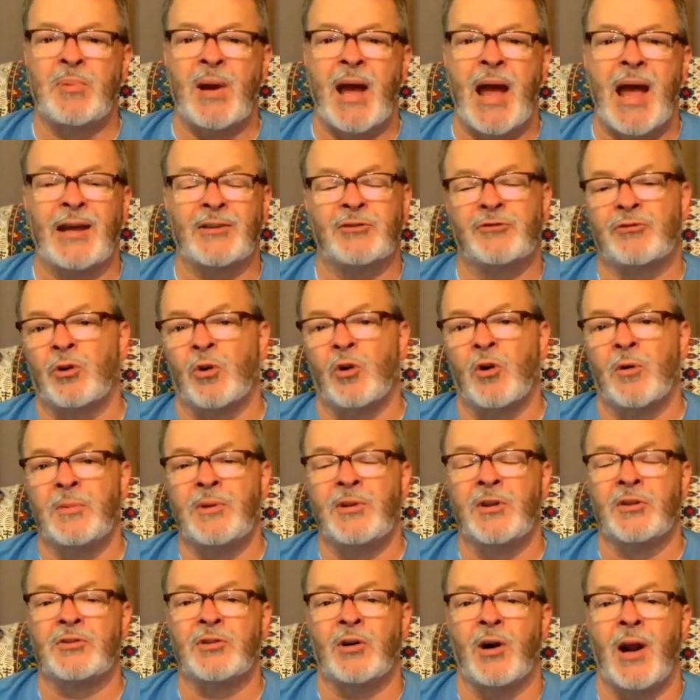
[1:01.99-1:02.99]
packs, throw them
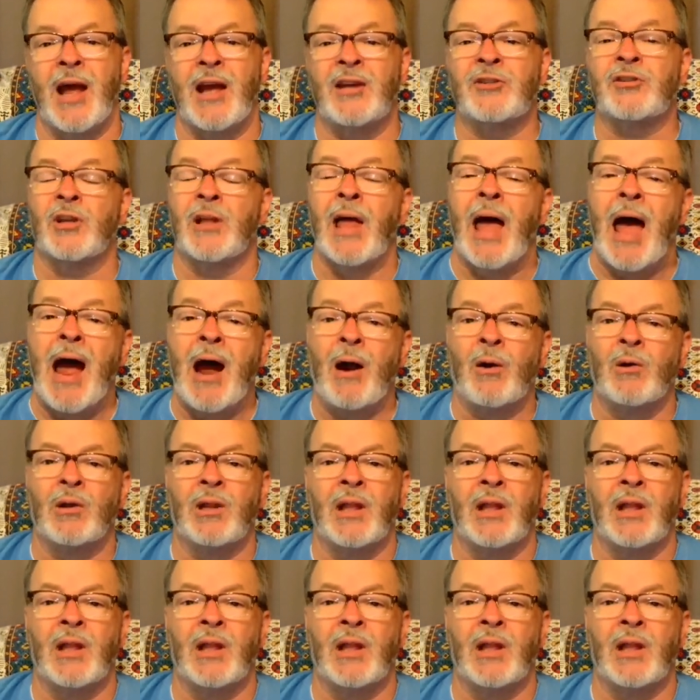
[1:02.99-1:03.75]
in the trash. An hour